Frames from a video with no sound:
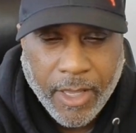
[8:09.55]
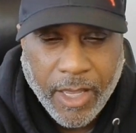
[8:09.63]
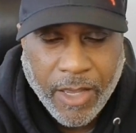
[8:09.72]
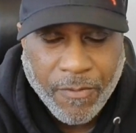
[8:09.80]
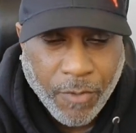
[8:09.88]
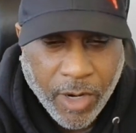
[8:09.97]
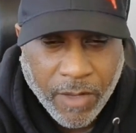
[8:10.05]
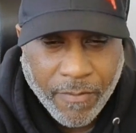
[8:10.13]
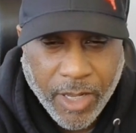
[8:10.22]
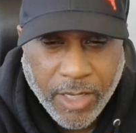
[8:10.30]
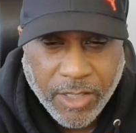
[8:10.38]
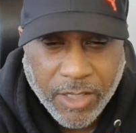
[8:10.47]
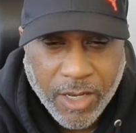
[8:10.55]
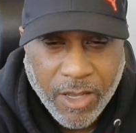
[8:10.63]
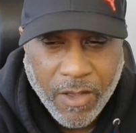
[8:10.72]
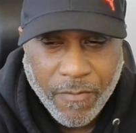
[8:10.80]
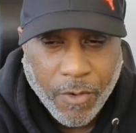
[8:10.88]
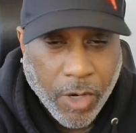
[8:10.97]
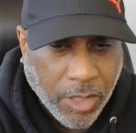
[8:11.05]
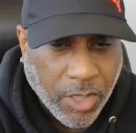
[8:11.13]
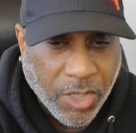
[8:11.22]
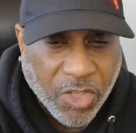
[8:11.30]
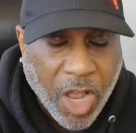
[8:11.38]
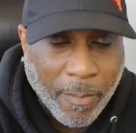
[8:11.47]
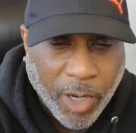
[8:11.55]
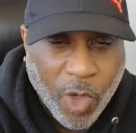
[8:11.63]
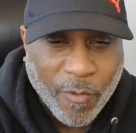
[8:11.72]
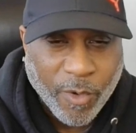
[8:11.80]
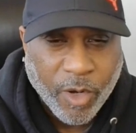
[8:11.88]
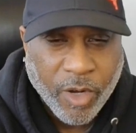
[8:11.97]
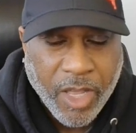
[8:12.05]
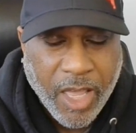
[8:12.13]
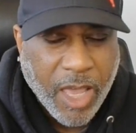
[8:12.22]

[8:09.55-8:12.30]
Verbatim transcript: in front of us for us to stumble over.